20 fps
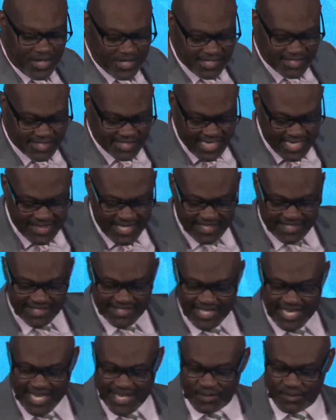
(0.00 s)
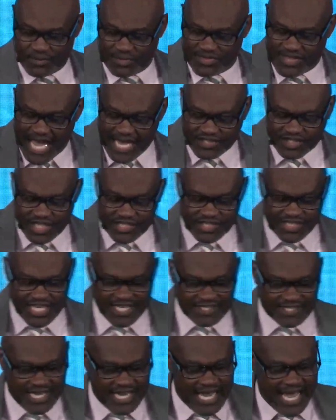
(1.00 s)
to see this thing, not just
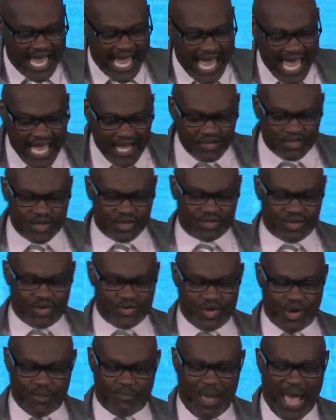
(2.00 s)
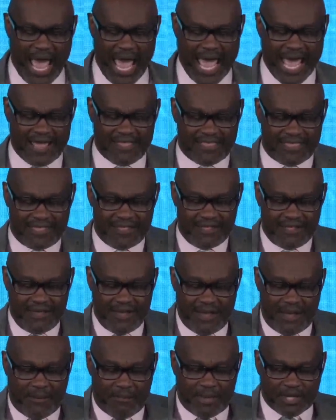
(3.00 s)
these angels on your path,
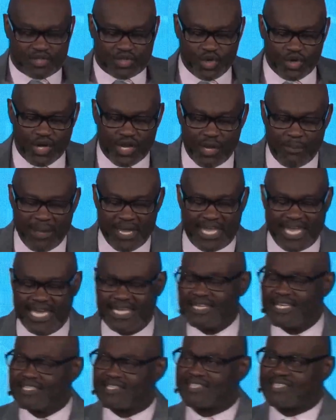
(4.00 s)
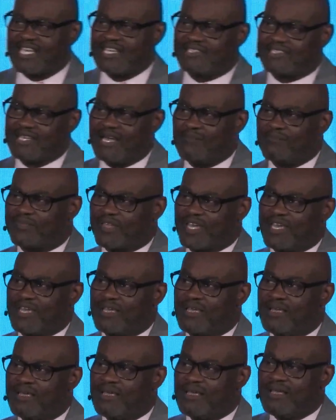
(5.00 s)
but you're going to begin to see something
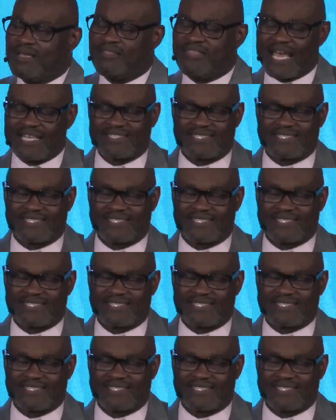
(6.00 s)
that's